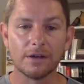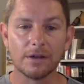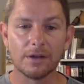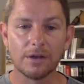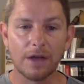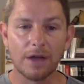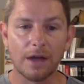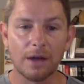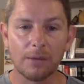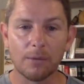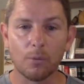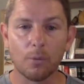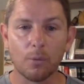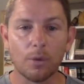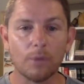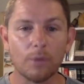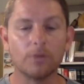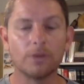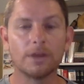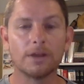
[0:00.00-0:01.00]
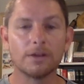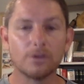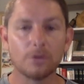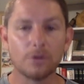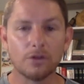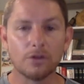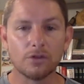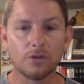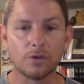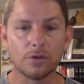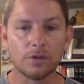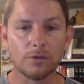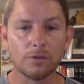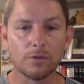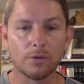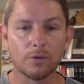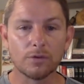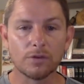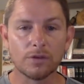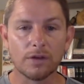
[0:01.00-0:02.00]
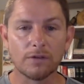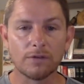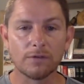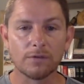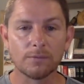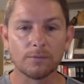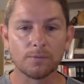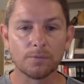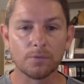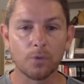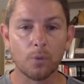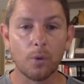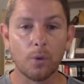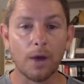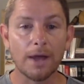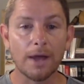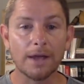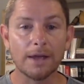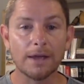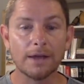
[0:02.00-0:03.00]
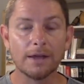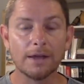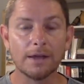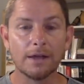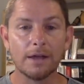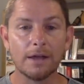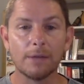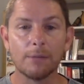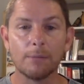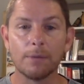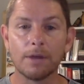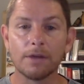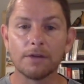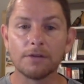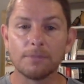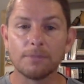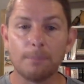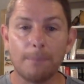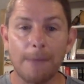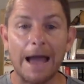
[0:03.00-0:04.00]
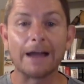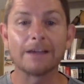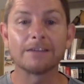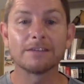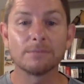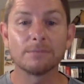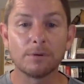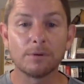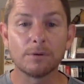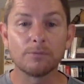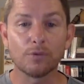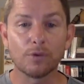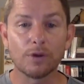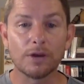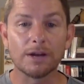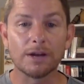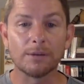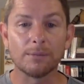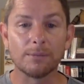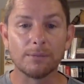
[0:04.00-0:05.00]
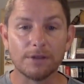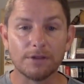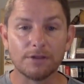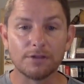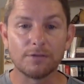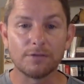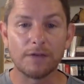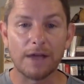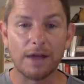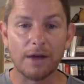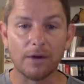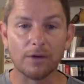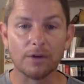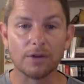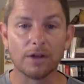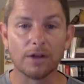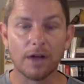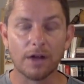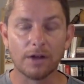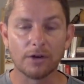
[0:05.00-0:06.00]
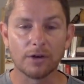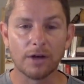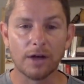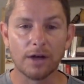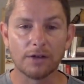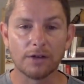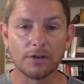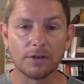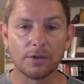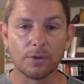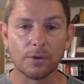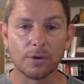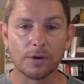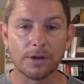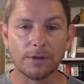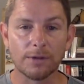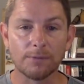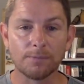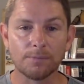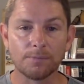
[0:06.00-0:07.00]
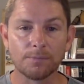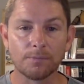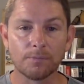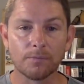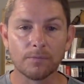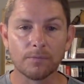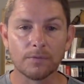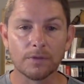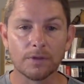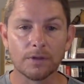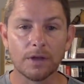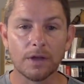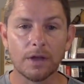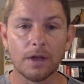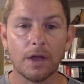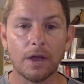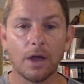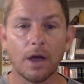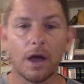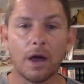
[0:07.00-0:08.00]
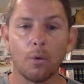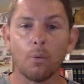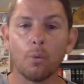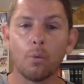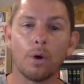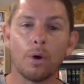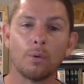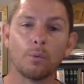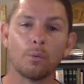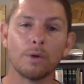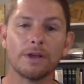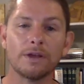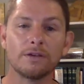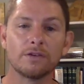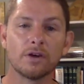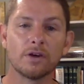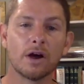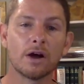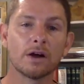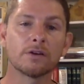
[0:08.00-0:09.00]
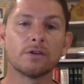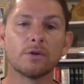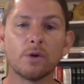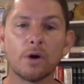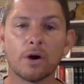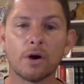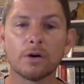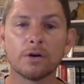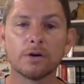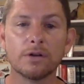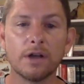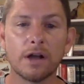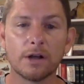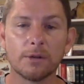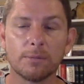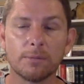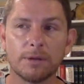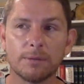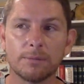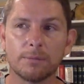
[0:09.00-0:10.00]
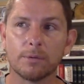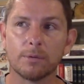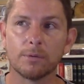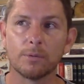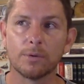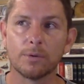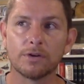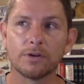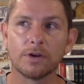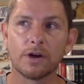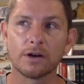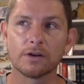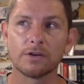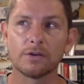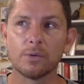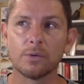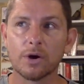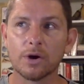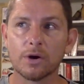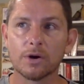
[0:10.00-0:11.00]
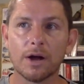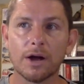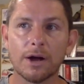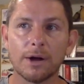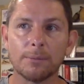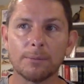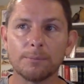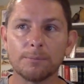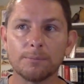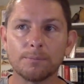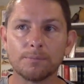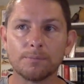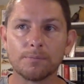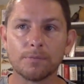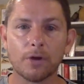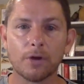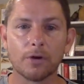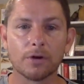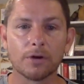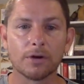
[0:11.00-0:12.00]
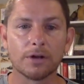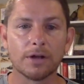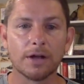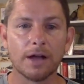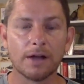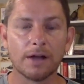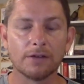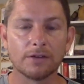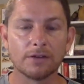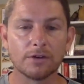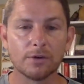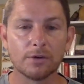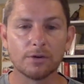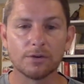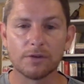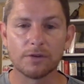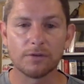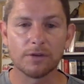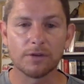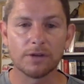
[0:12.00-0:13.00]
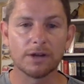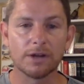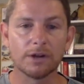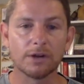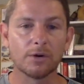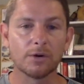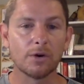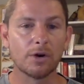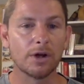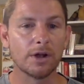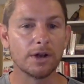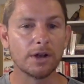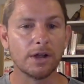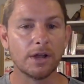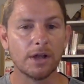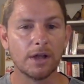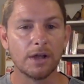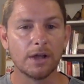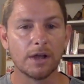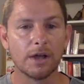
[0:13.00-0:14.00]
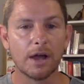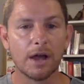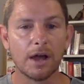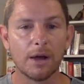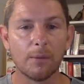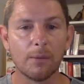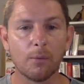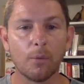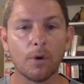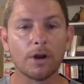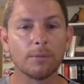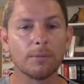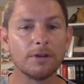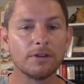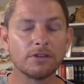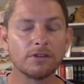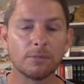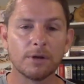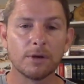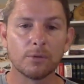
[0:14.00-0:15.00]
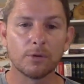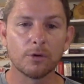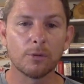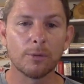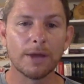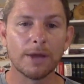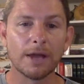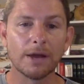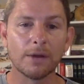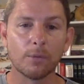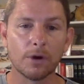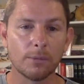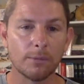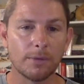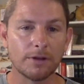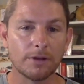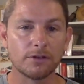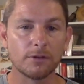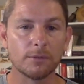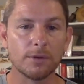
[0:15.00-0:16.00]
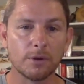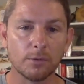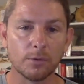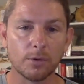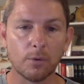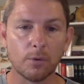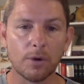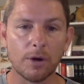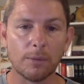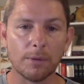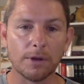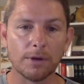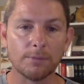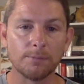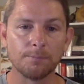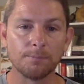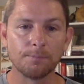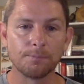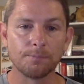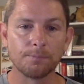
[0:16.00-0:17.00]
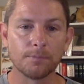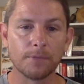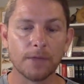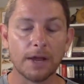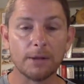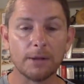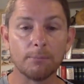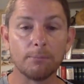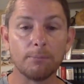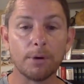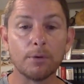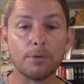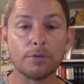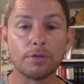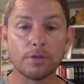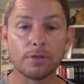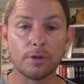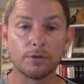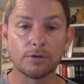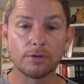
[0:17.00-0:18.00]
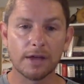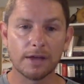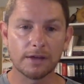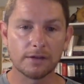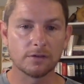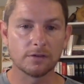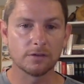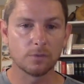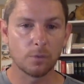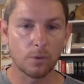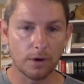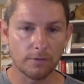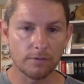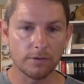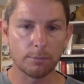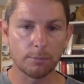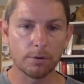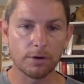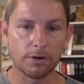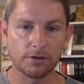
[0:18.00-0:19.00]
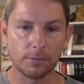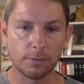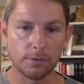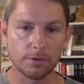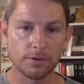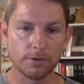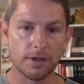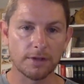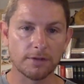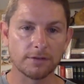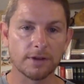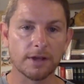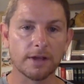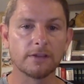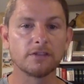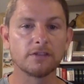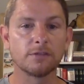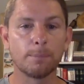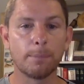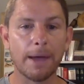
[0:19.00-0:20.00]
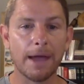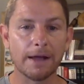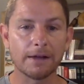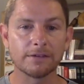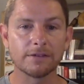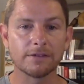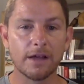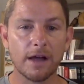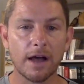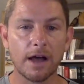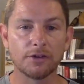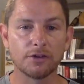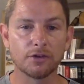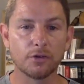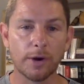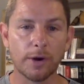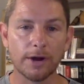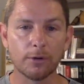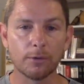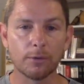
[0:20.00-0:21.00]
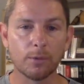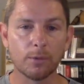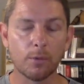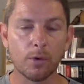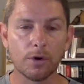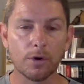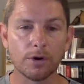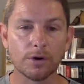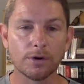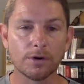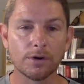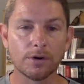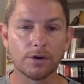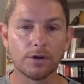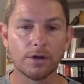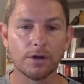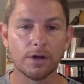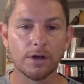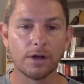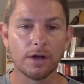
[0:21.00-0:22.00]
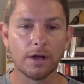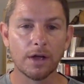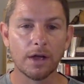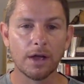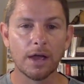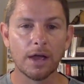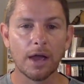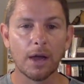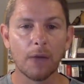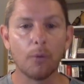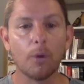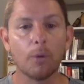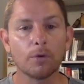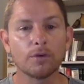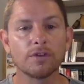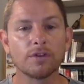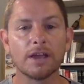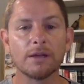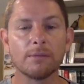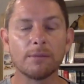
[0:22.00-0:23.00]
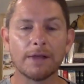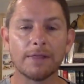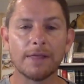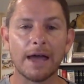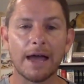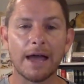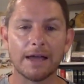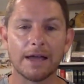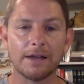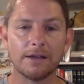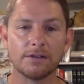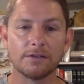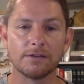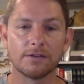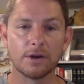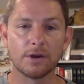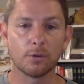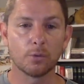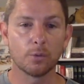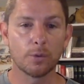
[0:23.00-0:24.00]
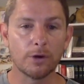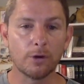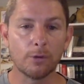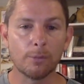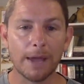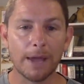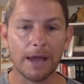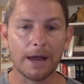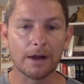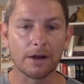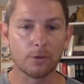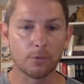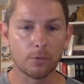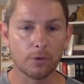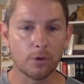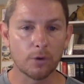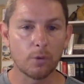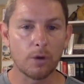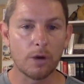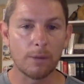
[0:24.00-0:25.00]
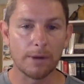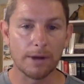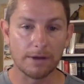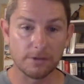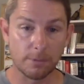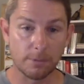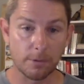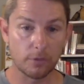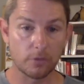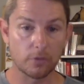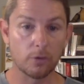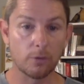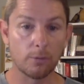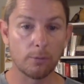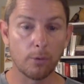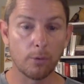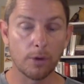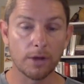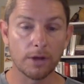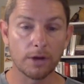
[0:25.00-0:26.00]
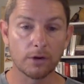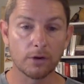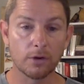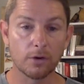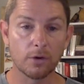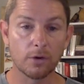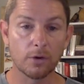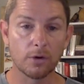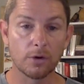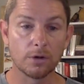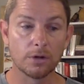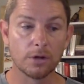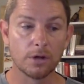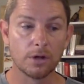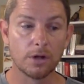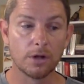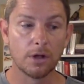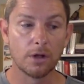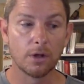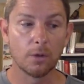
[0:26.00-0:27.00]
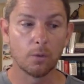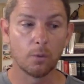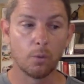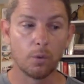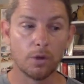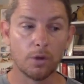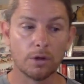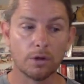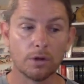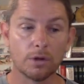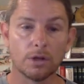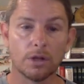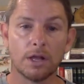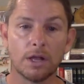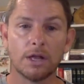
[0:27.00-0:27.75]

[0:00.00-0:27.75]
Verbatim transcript: um, we would get to enjoy the fruits of. Why? Because maximum freedom is found under God's authority. Uh, when we talk to our young people, we talk to our um, our guys and girls every year on um, what it means to be a real man and what it means to be a real woman. And in both of those cases, one of the principles is expects God's greater reward. And what we're saying by that is that a real man and a real woman, as opposed to a boy and a girl, will